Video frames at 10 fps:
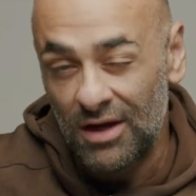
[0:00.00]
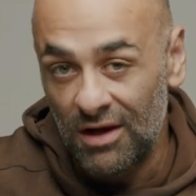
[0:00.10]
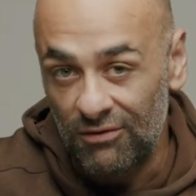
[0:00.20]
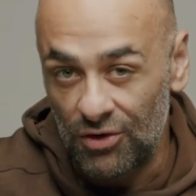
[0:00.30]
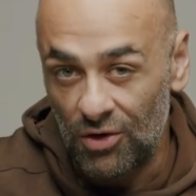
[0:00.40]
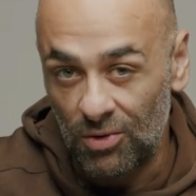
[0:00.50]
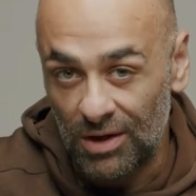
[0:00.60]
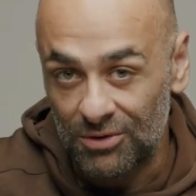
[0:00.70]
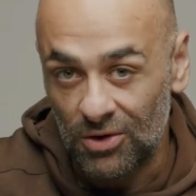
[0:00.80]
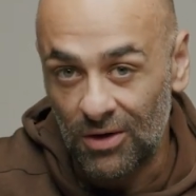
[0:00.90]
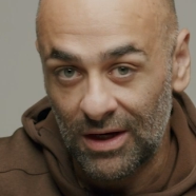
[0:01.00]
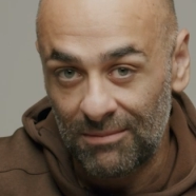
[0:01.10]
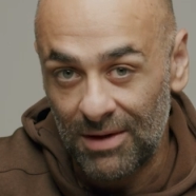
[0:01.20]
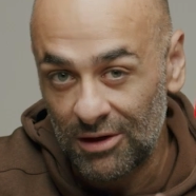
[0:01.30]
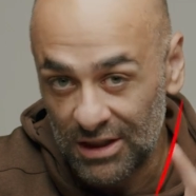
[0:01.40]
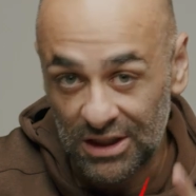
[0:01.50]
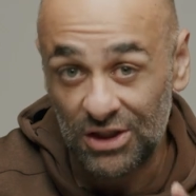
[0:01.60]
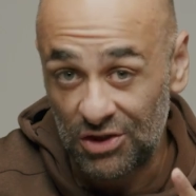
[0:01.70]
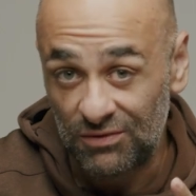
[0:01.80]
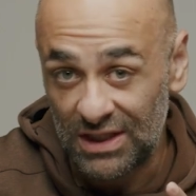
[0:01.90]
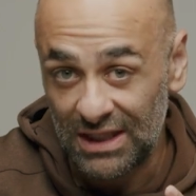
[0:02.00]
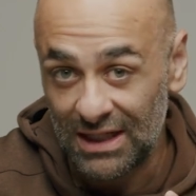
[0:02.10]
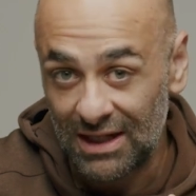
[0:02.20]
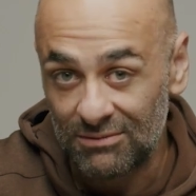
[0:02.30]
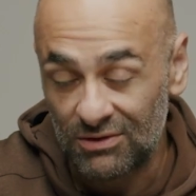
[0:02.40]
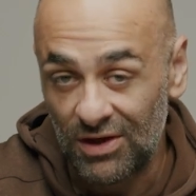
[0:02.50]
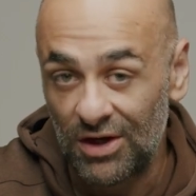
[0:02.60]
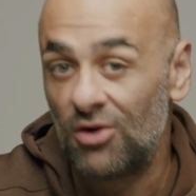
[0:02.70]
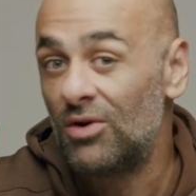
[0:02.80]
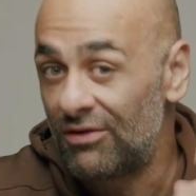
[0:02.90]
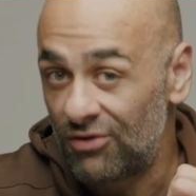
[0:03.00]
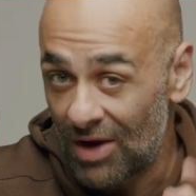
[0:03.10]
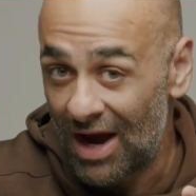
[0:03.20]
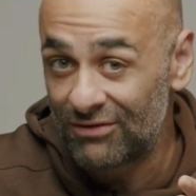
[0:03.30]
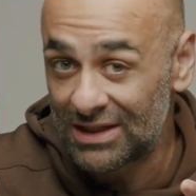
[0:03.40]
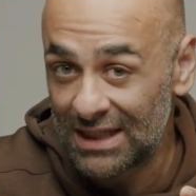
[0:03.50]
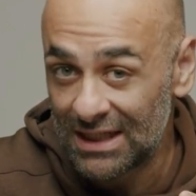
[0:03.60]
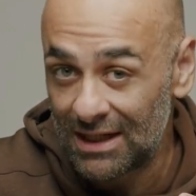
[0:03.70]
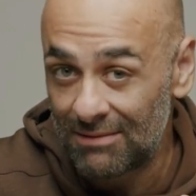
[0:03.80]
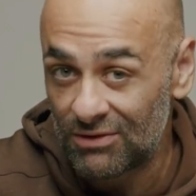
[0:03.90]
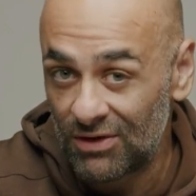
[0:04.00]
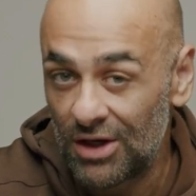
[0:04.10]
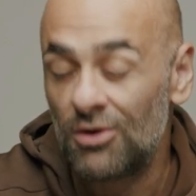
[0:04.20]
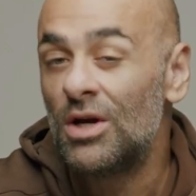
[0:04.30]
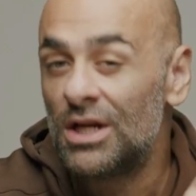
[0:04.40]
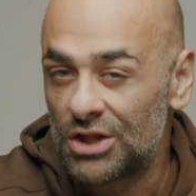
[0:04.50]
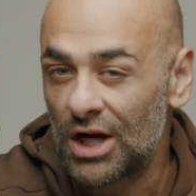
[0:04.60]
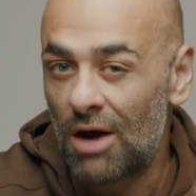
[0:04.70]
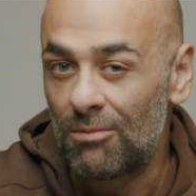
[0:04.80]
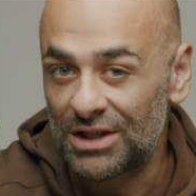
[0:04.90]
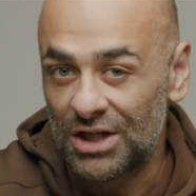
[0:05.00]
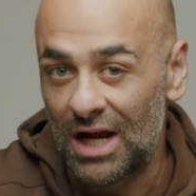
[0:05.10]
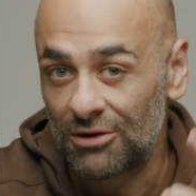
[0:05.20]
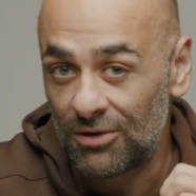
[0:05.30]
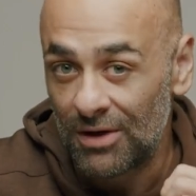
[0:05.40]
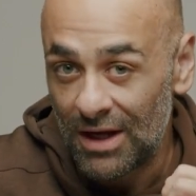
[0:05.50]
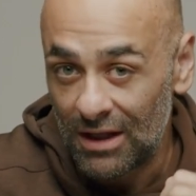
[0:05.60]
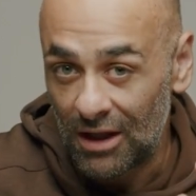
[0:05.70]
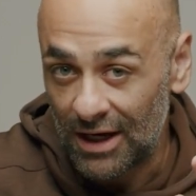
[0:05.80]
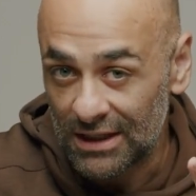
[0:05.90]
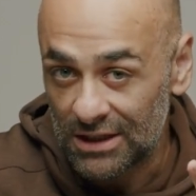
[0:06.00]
If you know what I'm talking about, it's because you've seen the LEMS video. If you haven't seen the LEMS video, check out my channel, like and